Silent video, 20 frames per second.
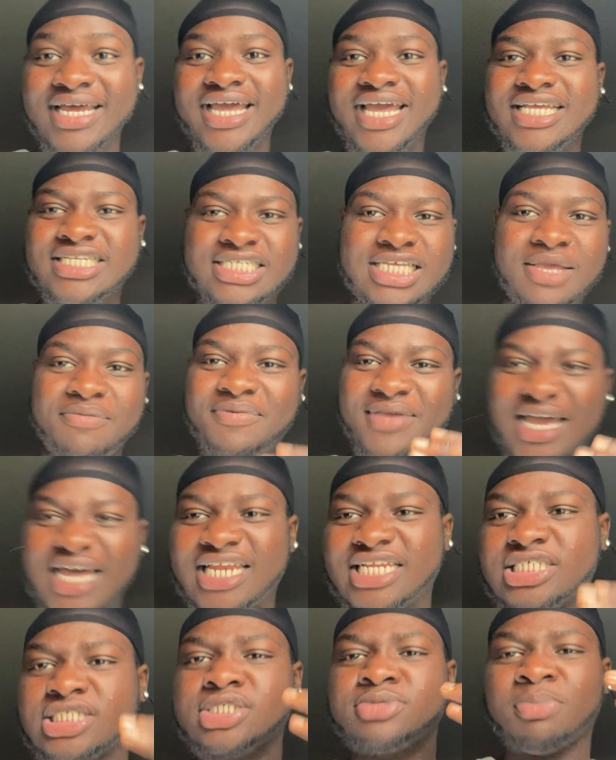It's keeping
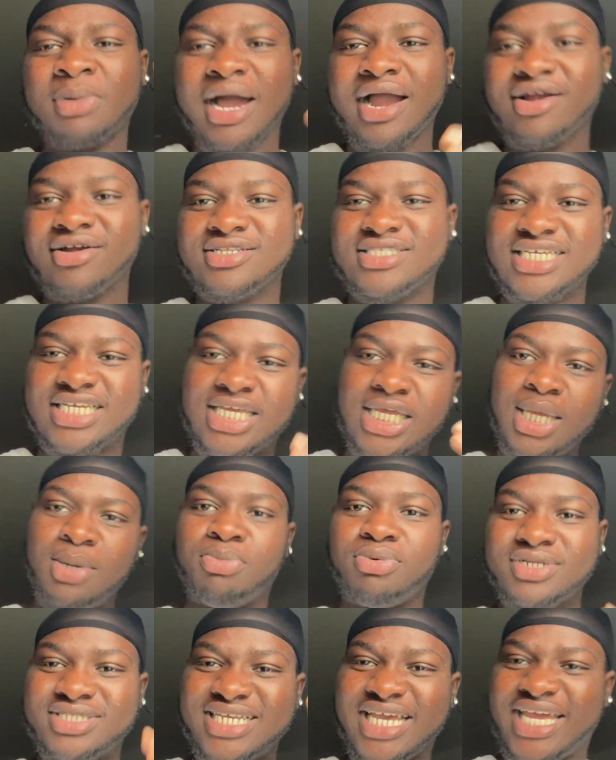y'all inspired to
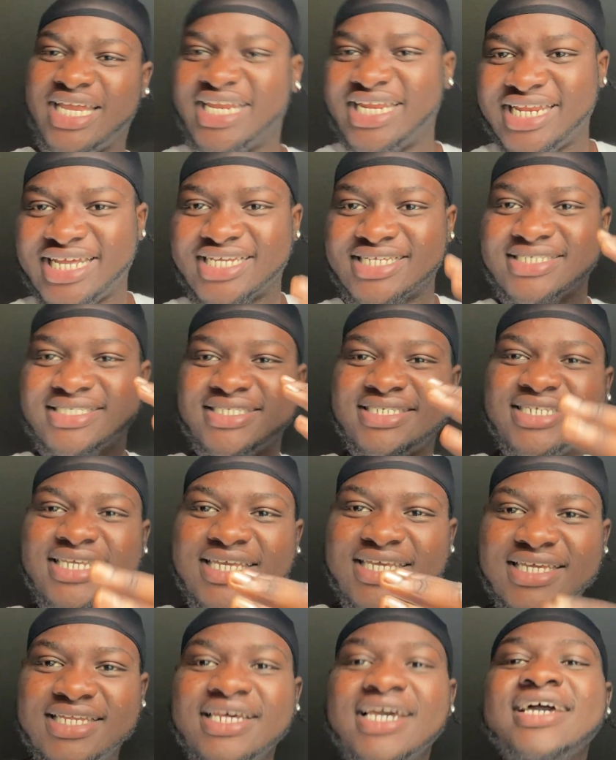keep retaining your
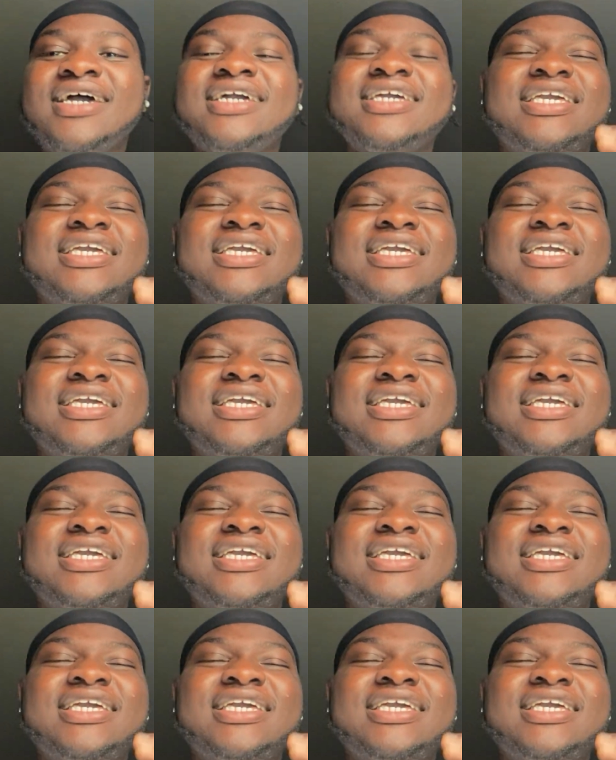seed.